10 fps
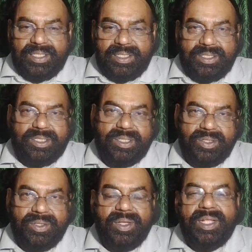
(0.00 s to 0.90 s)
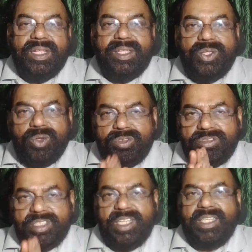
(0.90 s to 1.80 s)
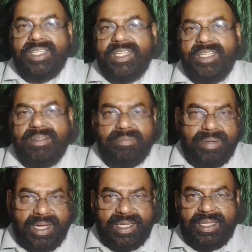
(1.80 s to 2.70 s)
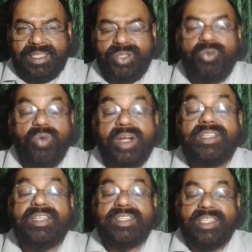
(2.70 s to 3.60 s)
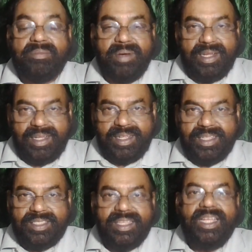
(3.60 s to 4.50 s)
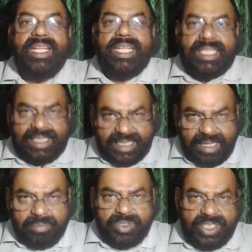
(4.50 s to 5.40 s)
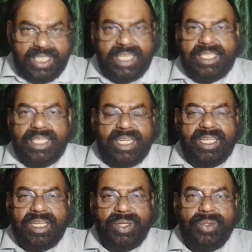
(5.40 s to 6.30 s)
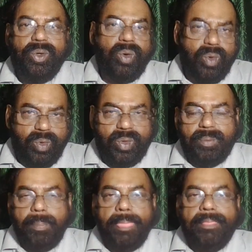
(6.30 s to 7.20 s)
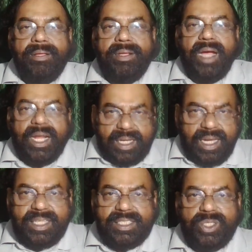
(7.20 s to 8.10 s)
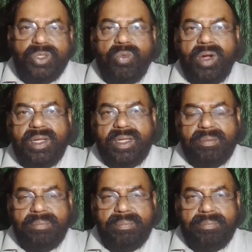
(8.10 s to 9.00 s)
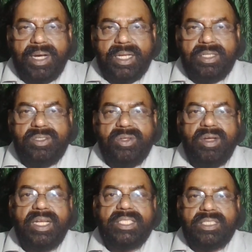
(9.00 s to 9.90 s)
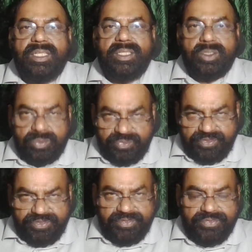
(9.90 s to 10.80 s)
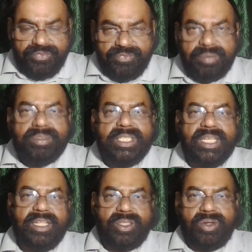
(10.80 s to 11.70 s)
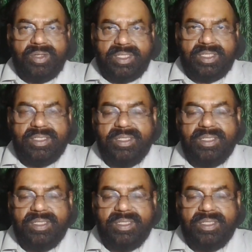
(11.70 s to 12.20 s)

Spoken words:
So you treat Bharat, you want to treat Bharat as subjugated under you, or at least you want Bharat to listen to whimsical thoughts,